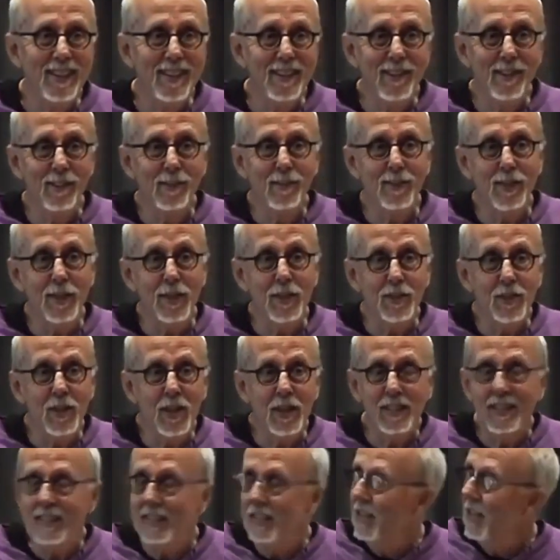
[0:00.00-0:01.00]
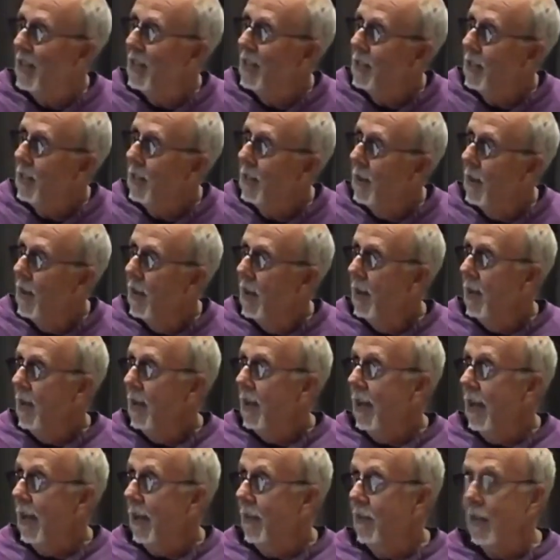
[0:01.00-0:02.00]
since 1980,
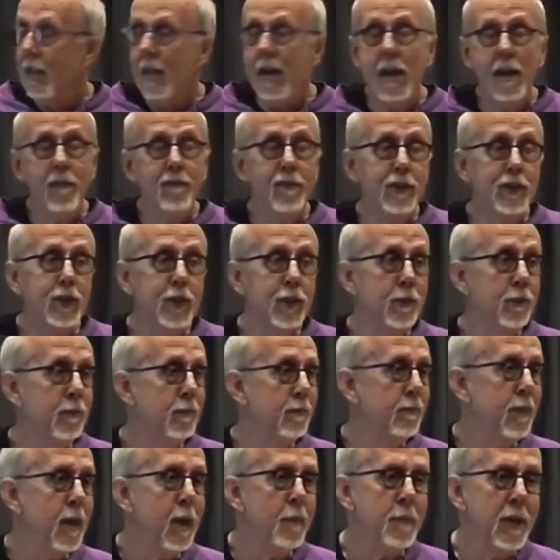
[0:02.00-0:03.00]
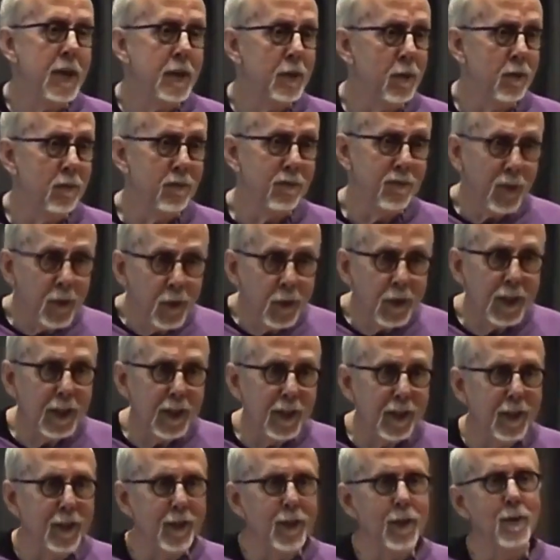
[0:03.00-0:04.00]
and laugh at you. I make
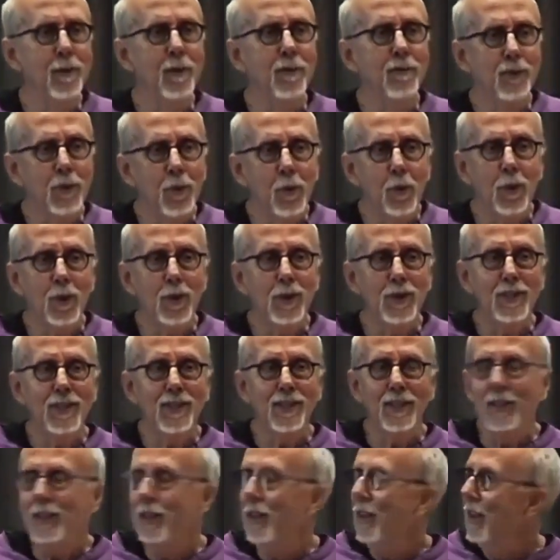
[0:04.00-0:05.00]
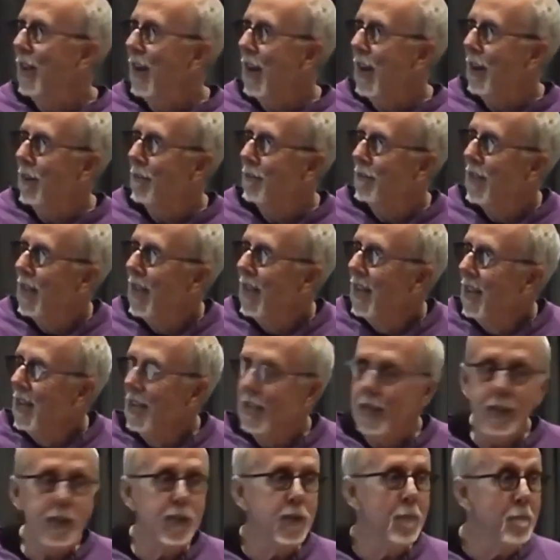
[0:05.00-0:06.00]
Tofurky, of course they're going to laugh.
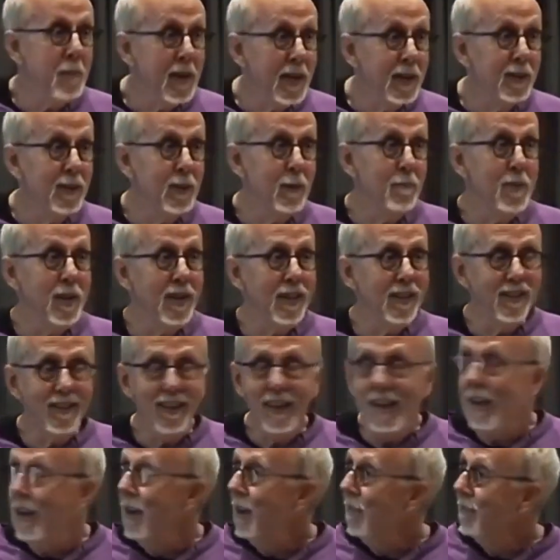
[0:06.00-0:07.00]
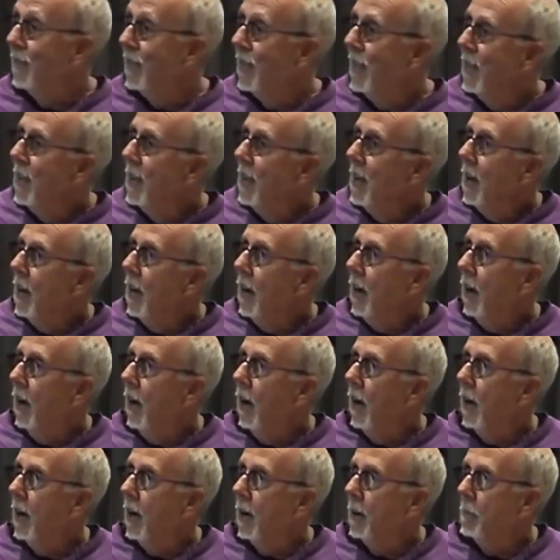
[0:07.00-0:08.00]
It's meant to make you laugh.
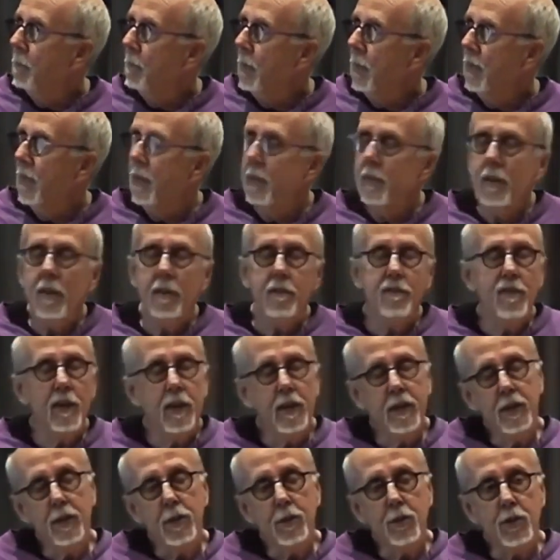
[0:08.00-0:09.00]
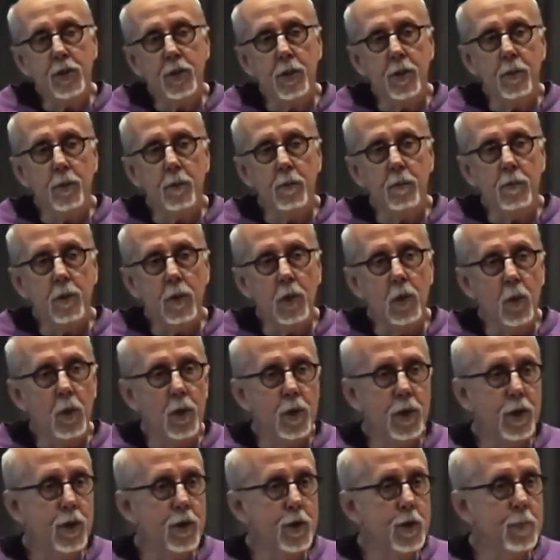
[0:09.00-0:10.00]
But then they fight you. So
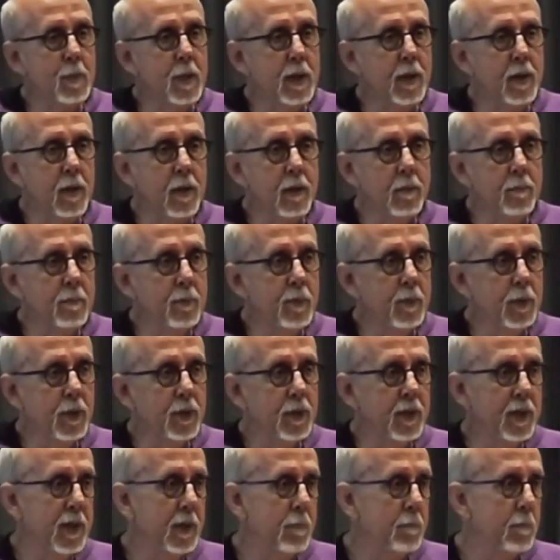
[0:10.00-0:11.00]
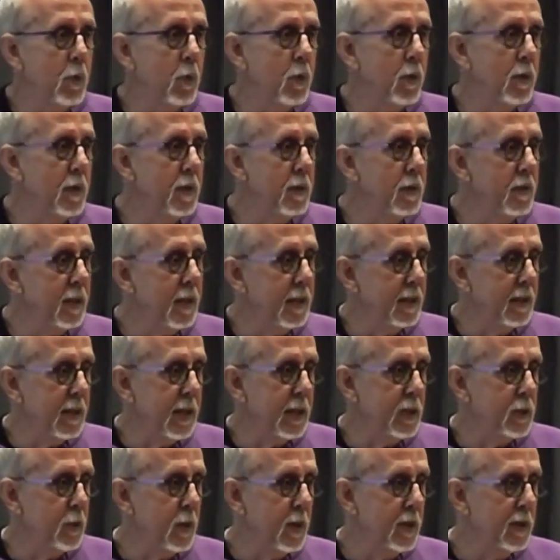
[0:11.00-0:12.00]
lawyers become really important. Like
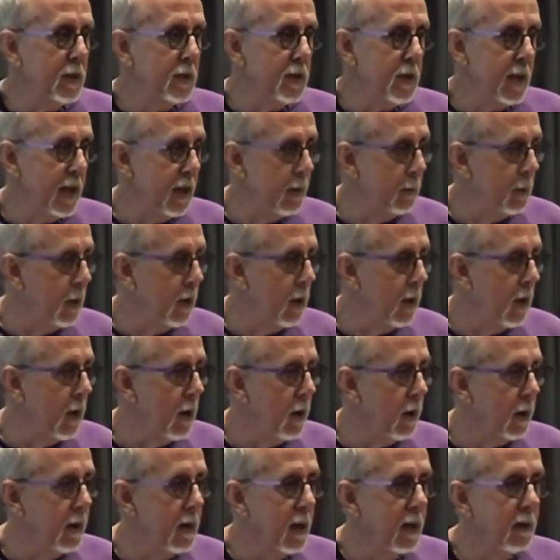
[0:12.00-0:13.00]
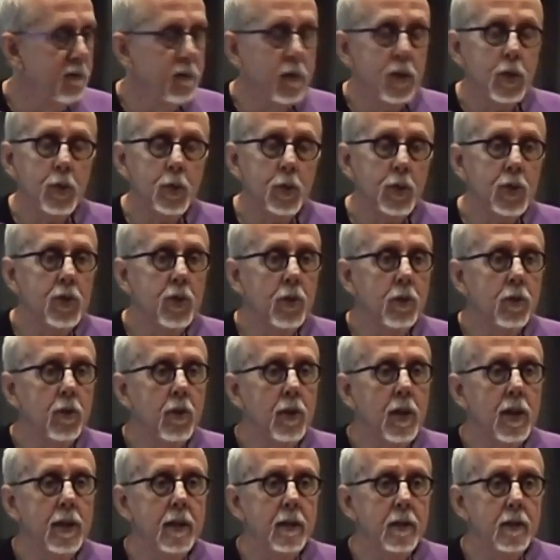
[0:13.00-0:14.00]
that's why this animal law conference was so
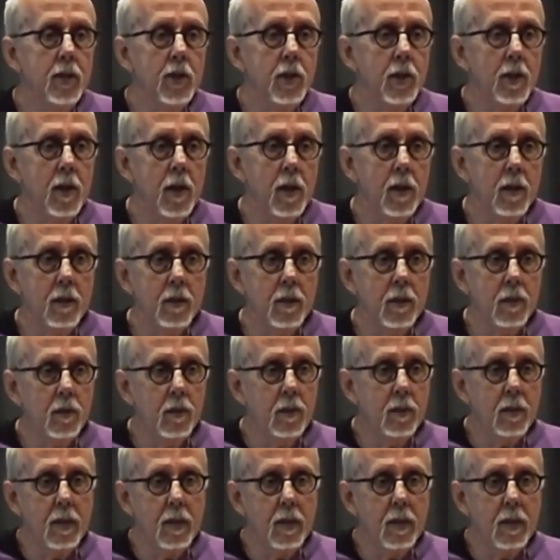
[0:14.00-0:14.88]
great in Chicago